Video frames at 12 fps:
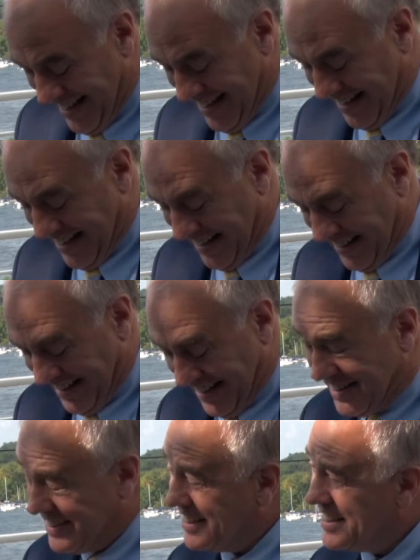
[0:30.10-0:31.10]
Yeah, I got the
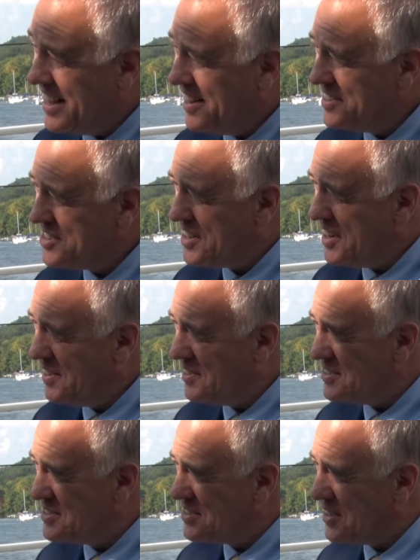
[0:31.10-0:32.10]
Ithaca College
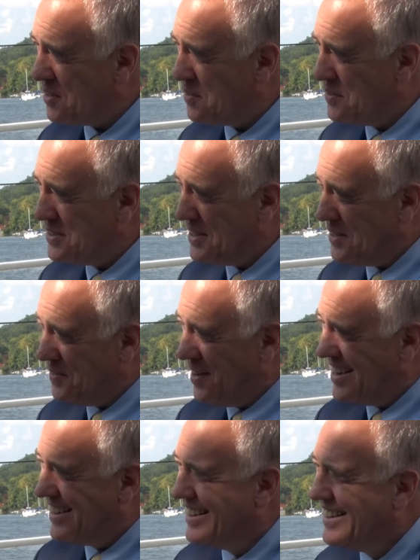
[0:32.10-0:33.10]
colors, so we did it
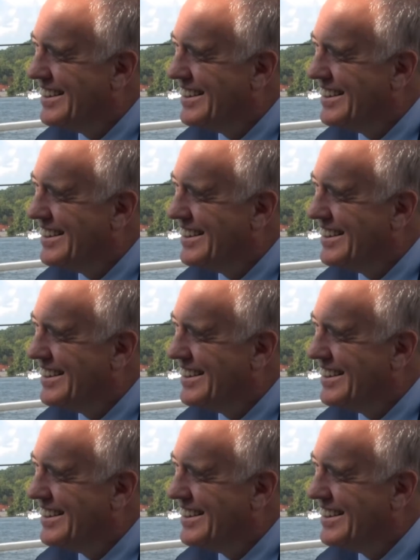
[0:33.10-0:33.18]
right.